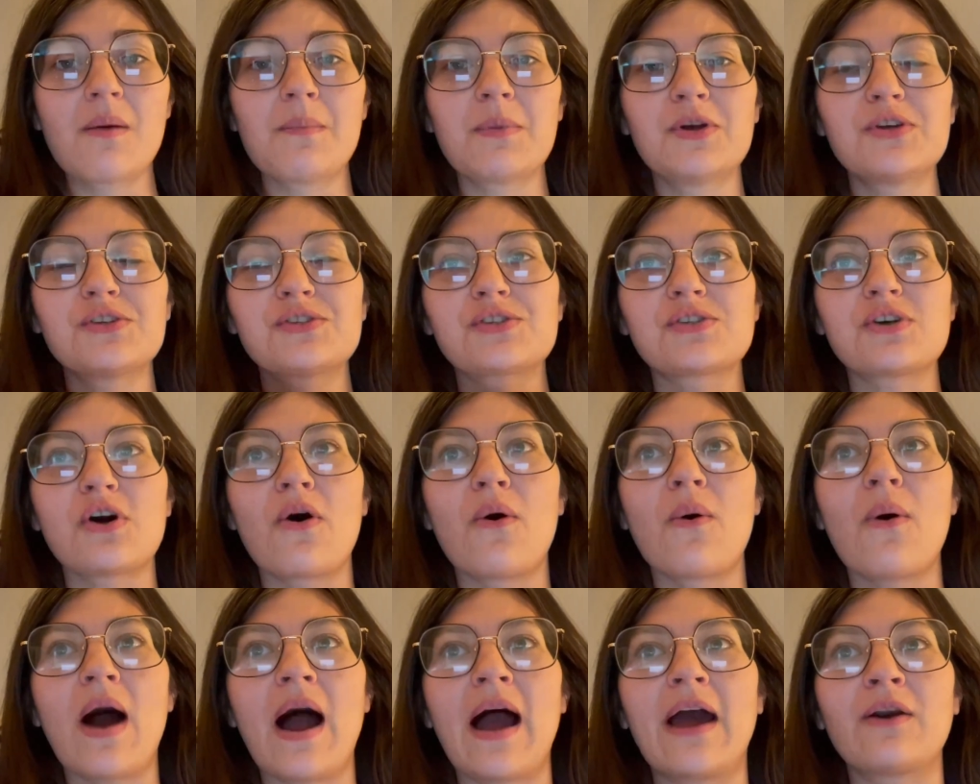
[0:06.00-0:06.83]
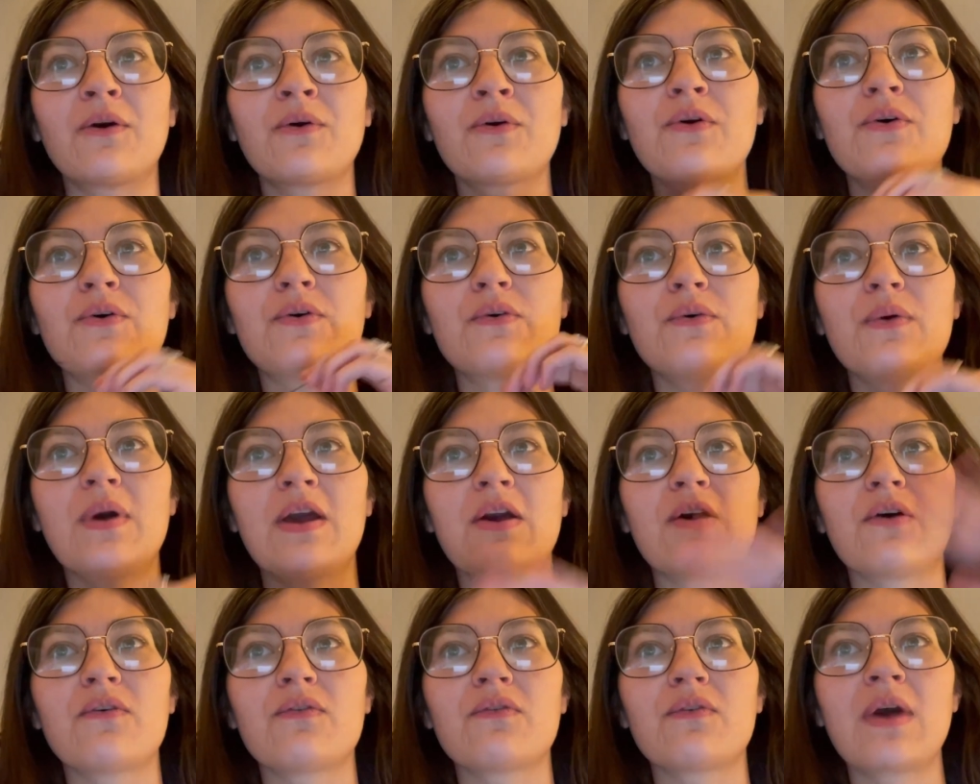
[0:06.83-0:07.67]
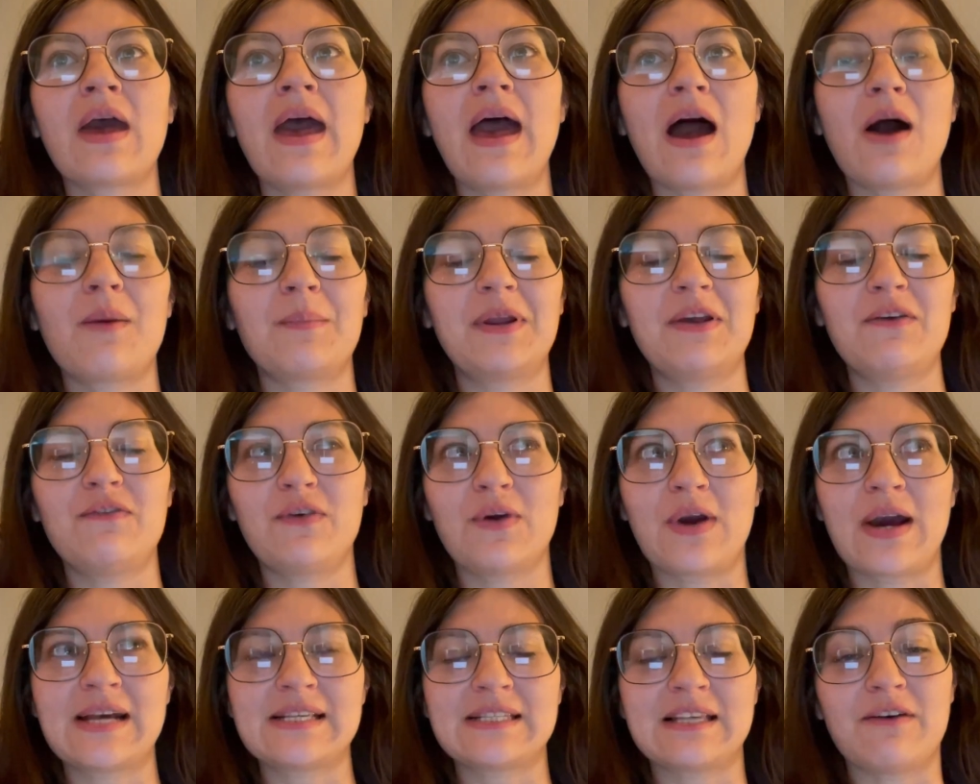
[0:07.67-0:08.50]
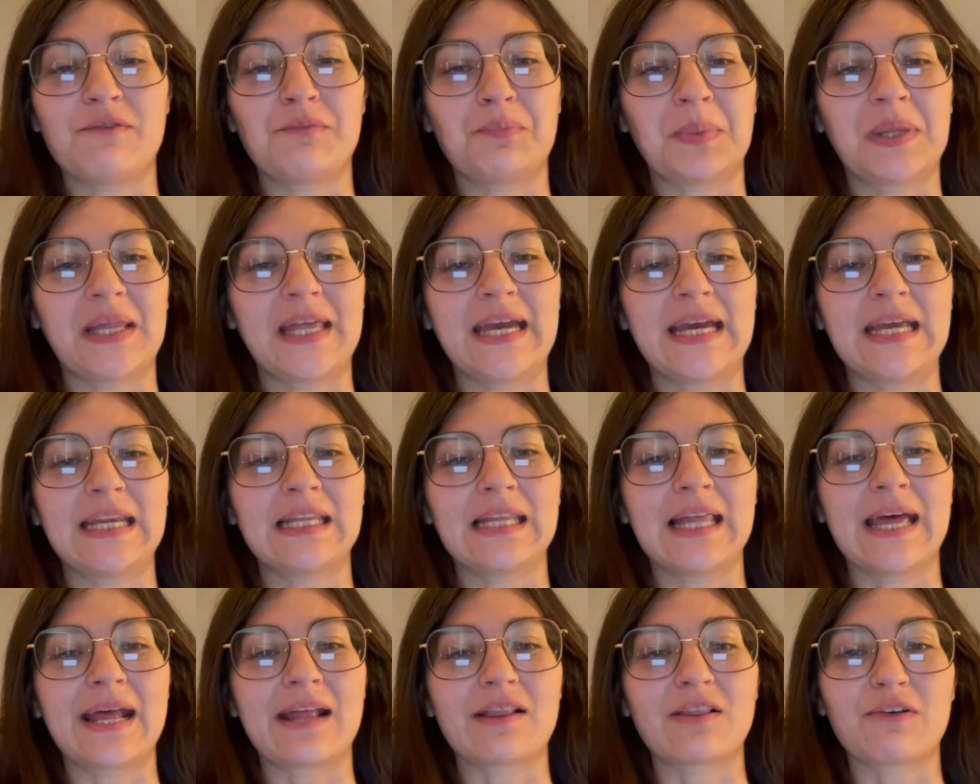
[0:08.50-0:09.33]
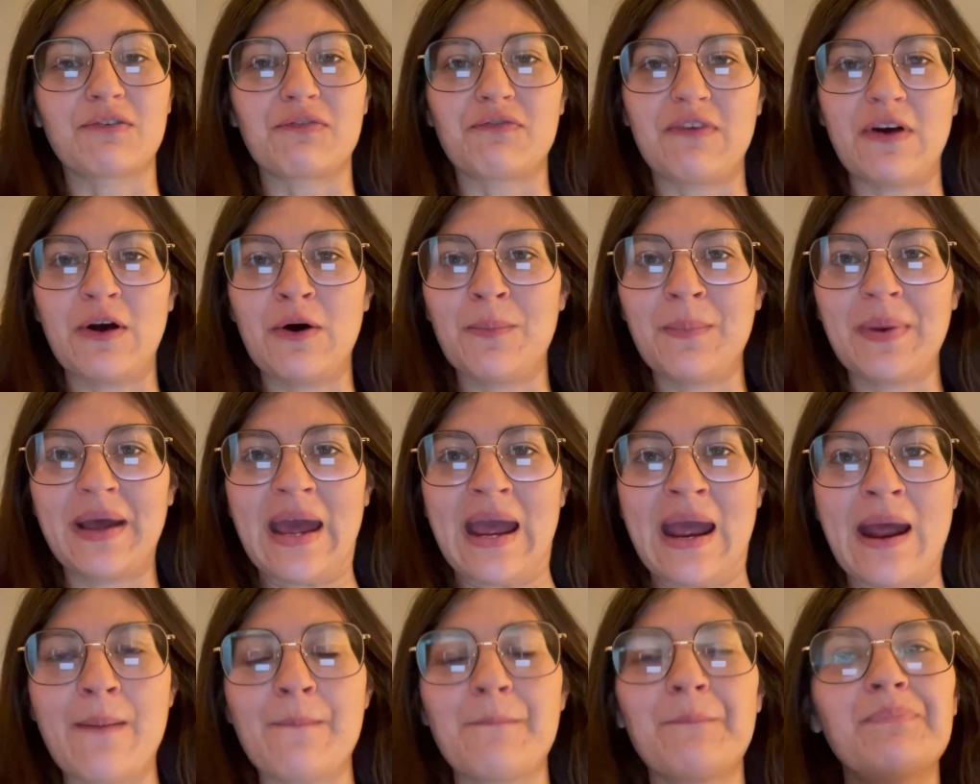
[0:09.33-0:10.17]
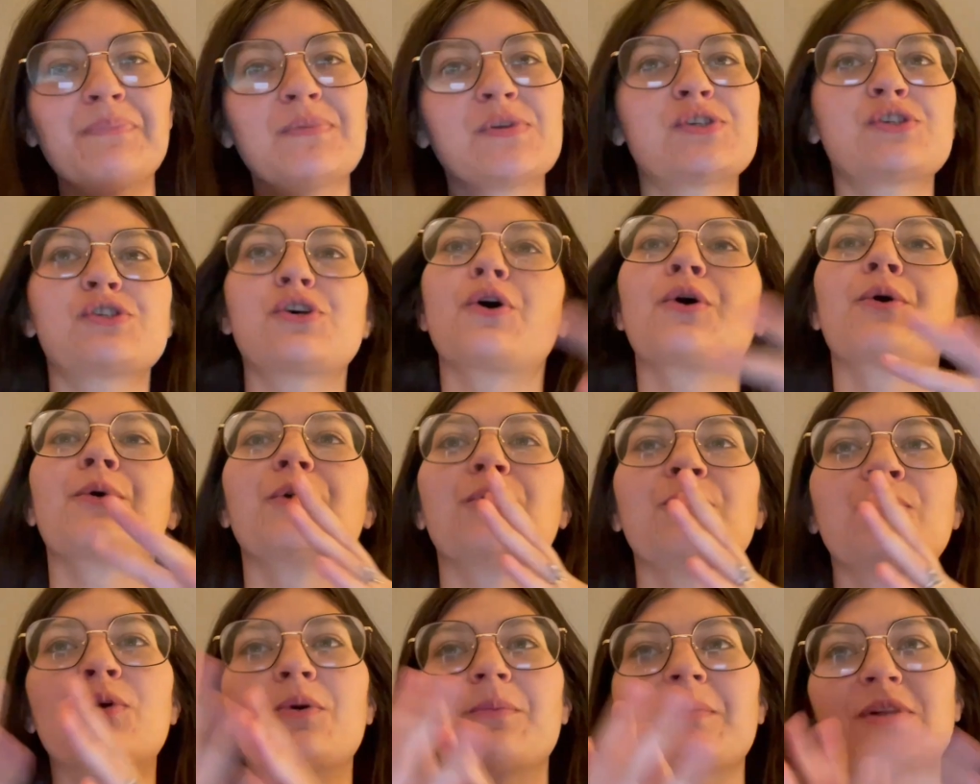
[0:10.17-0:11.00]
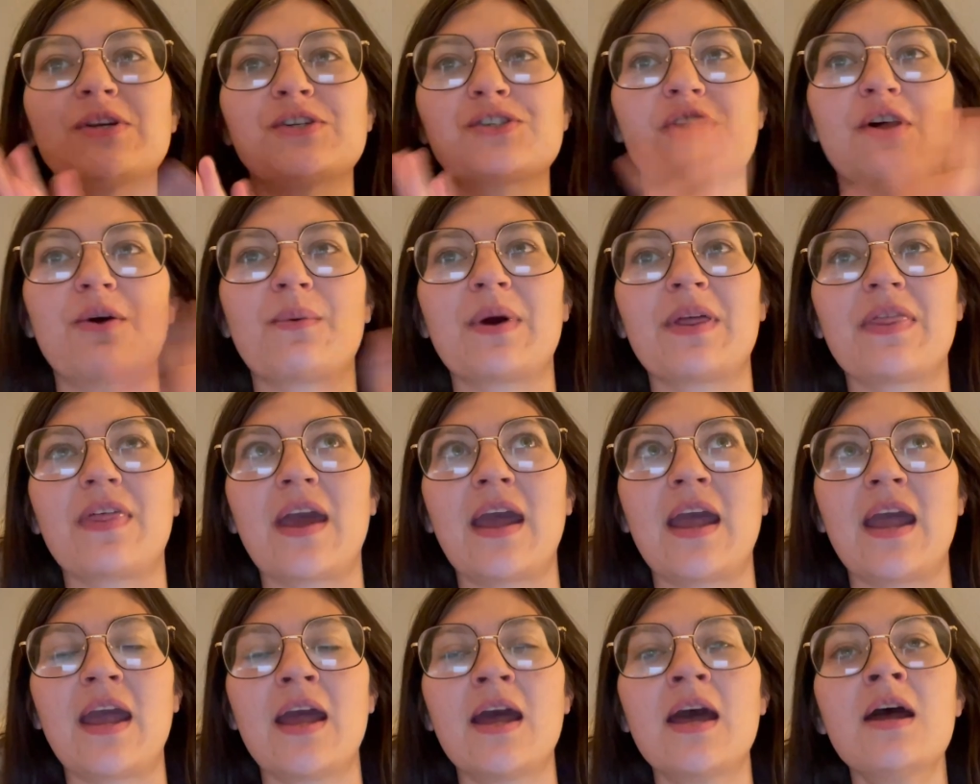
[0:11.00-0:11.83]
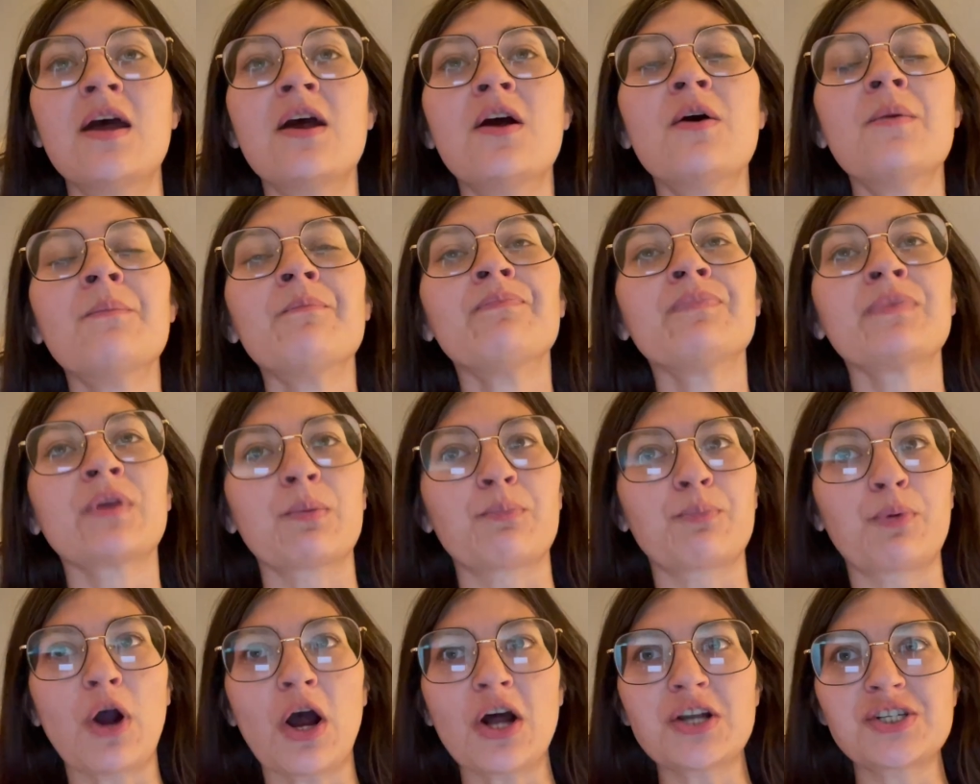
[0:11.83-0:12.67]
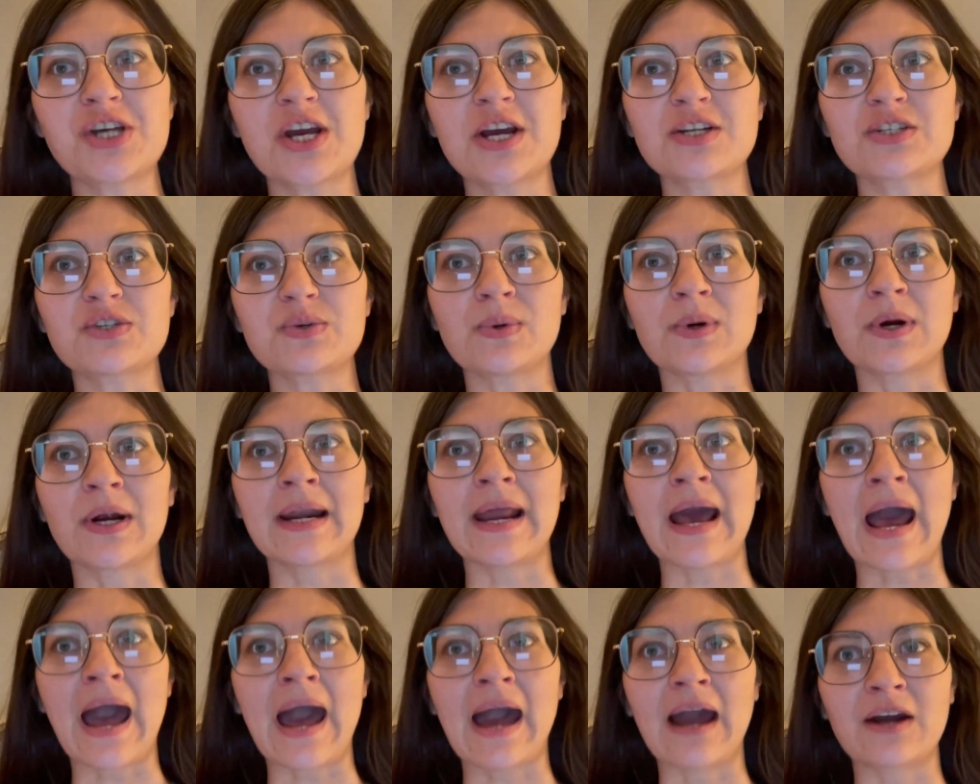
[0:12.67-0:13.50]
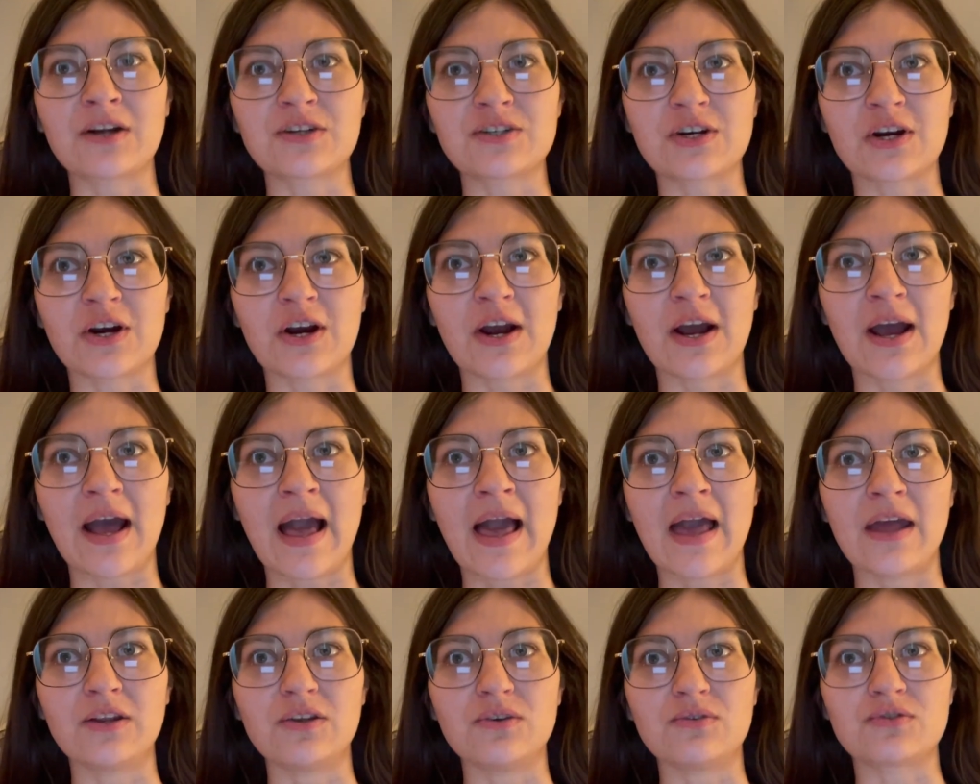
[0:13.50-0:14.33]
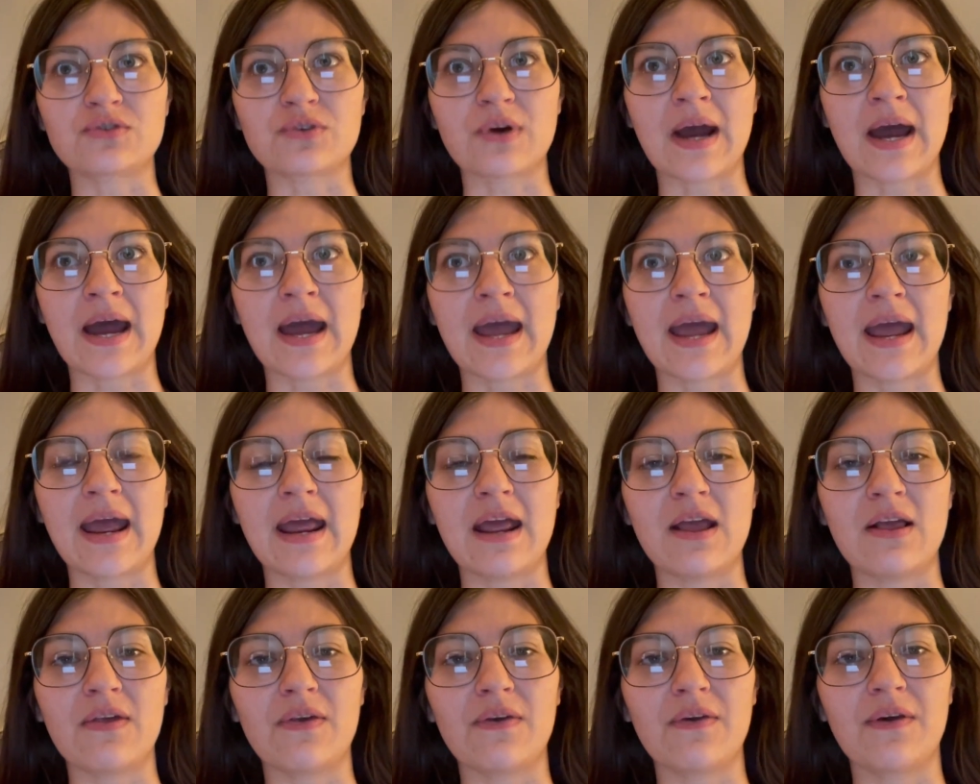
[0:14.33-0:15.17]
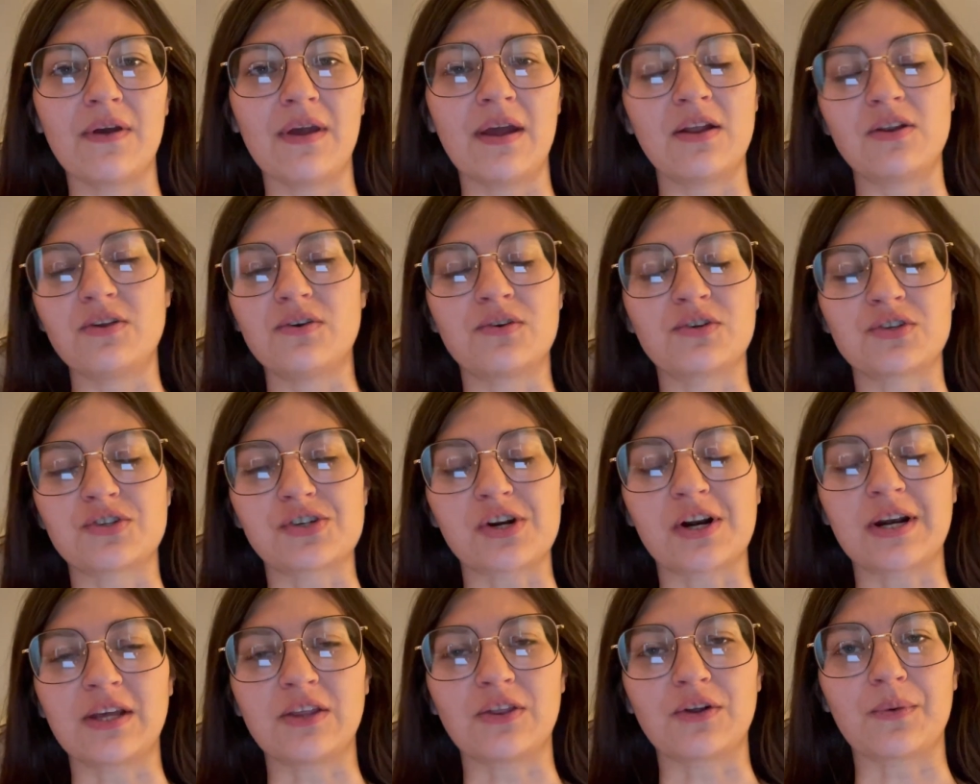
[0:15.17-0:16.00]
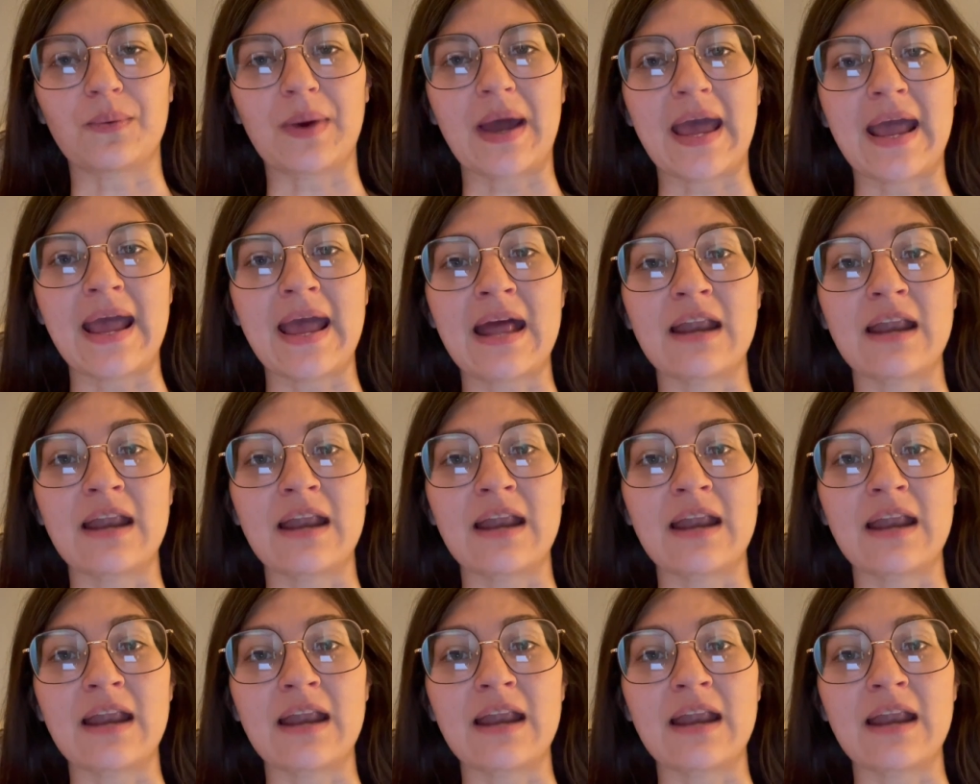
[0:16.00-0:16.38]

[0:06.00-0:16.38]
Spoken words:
So I don't know if how many of you guys have played like the film game. So you normally start with a project or an actor, and you try it, and you could start either way.